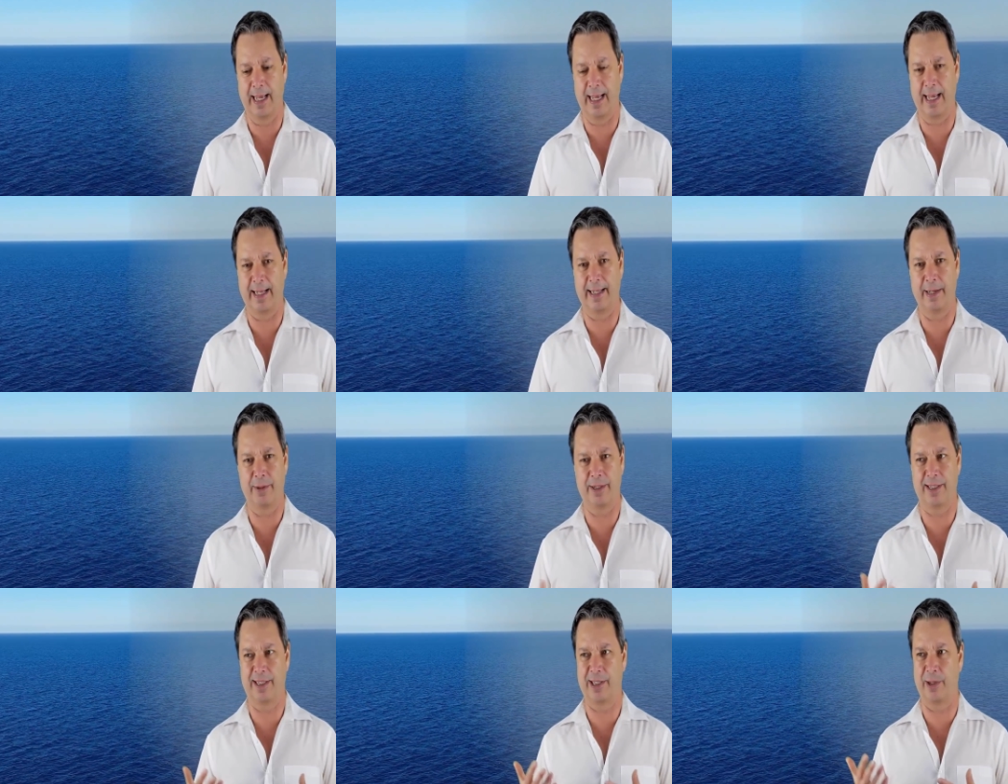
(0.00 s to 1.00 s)
and there
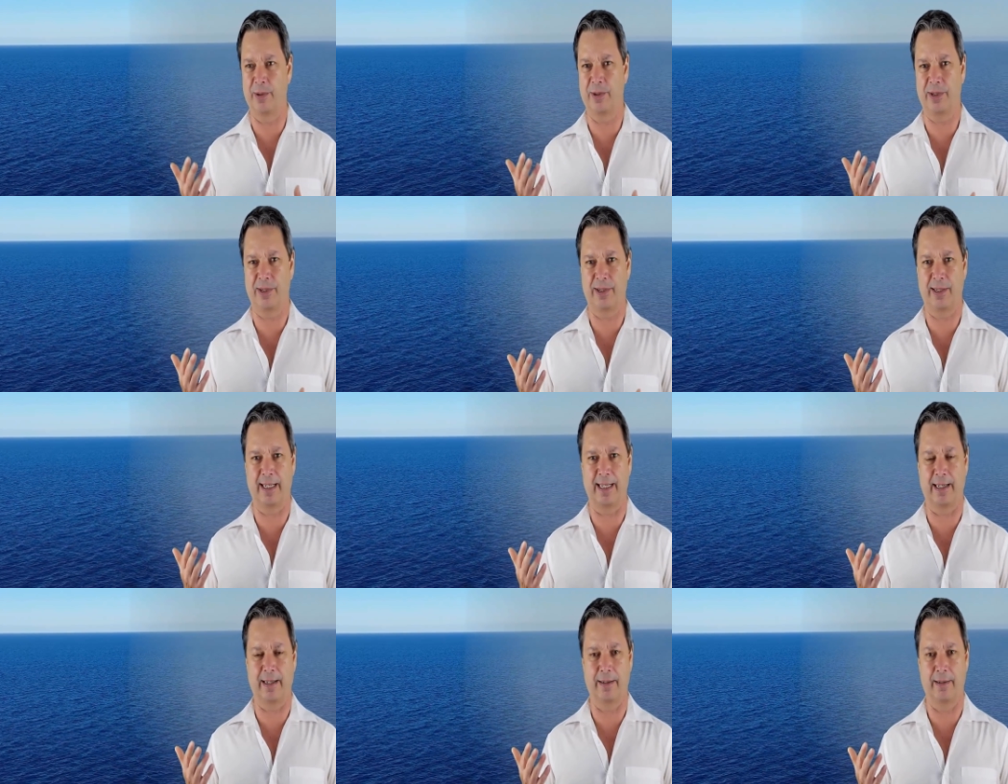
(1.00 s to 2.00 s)
was shows
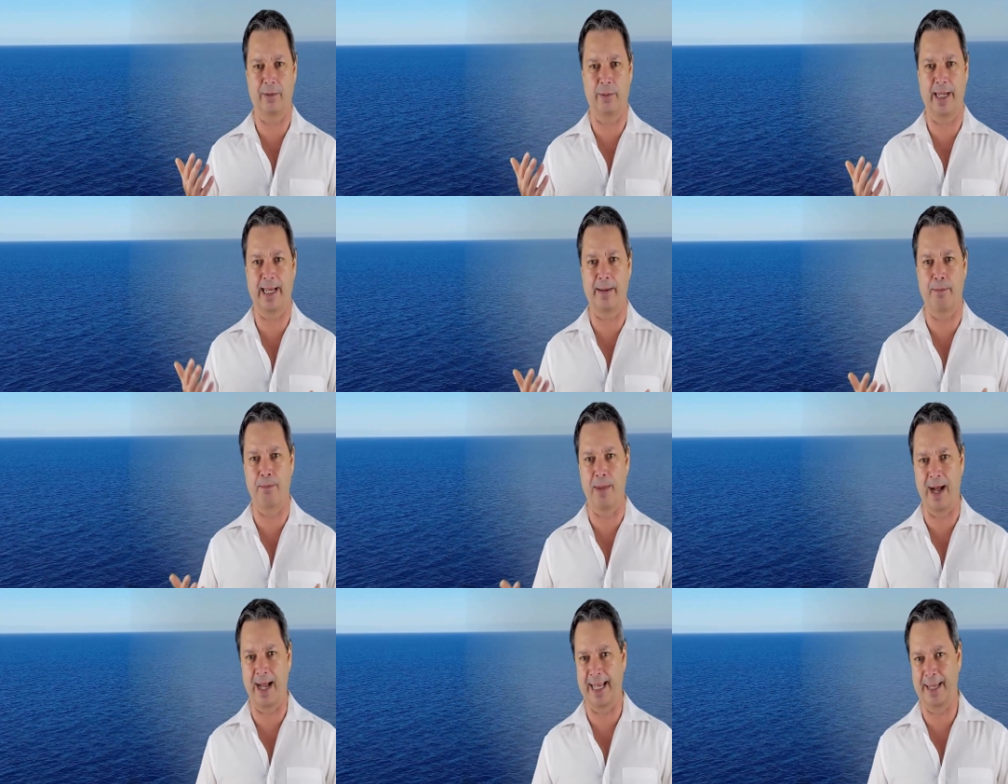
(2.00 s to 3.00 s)
like we had a
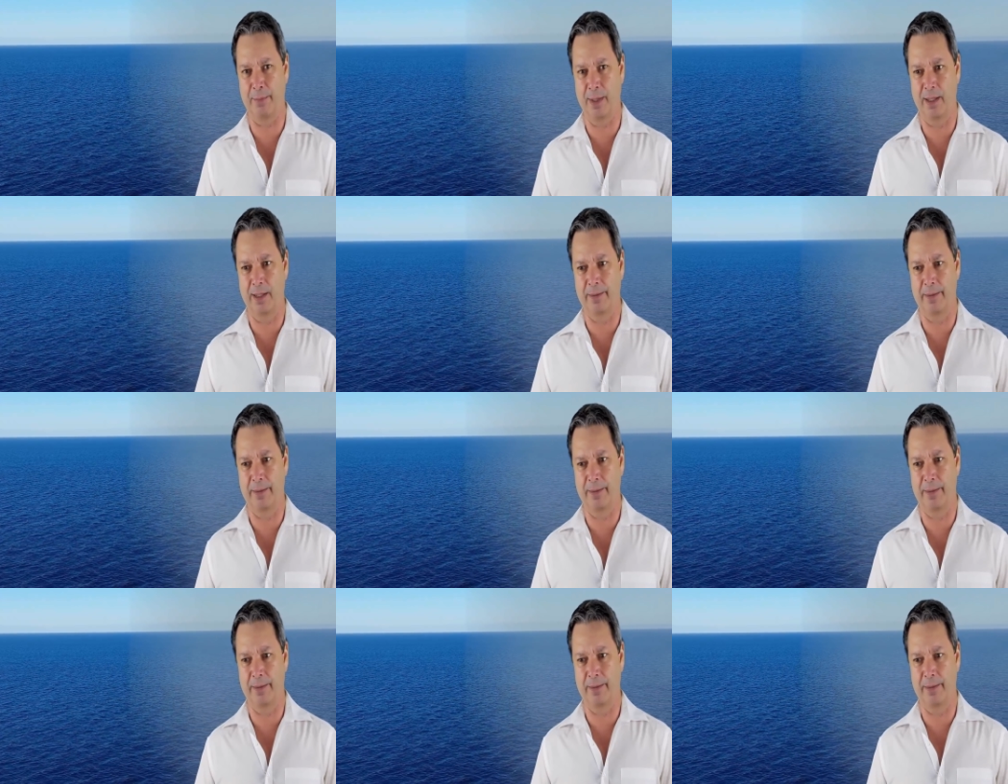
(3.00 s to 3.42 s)
mime